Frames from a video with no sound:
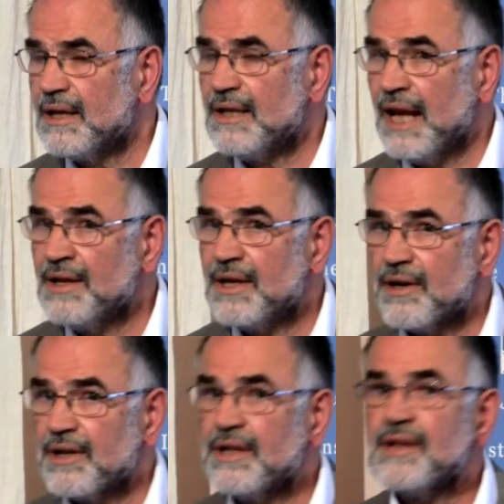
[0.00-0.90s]
land
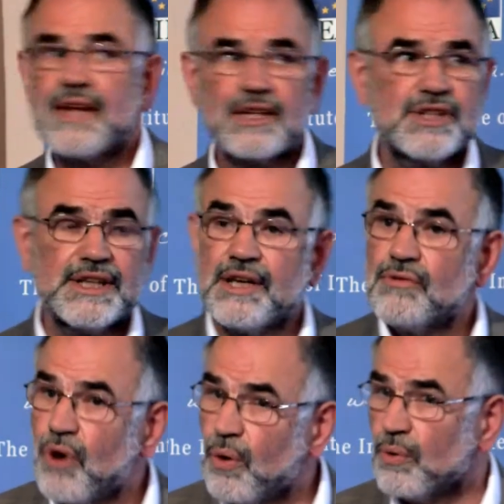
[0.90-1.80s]
area is actually
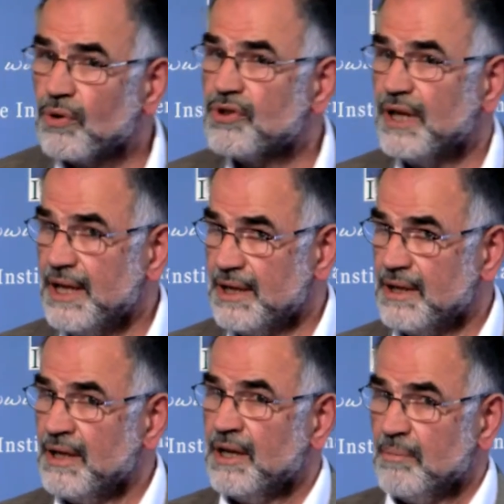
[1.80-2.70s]
enrolled
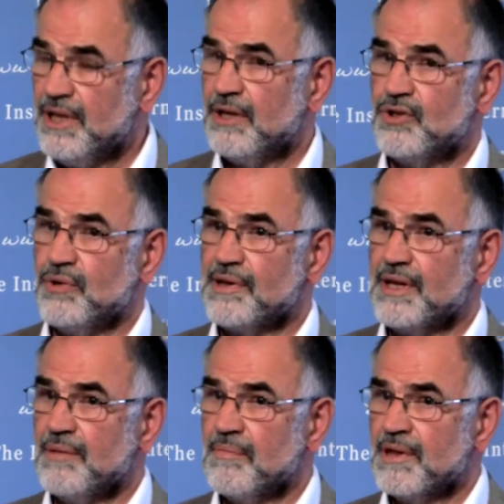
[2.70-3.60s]
in Pillar 2
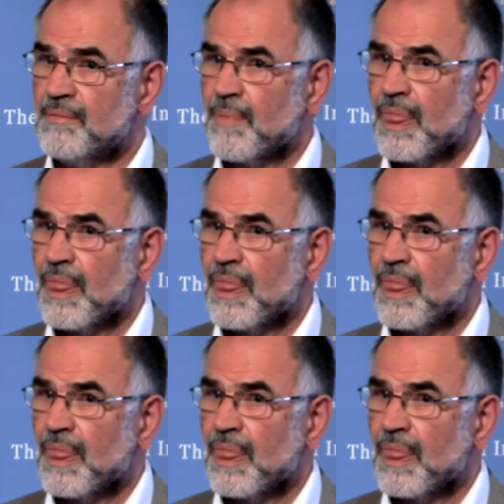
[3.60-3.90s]
schemes.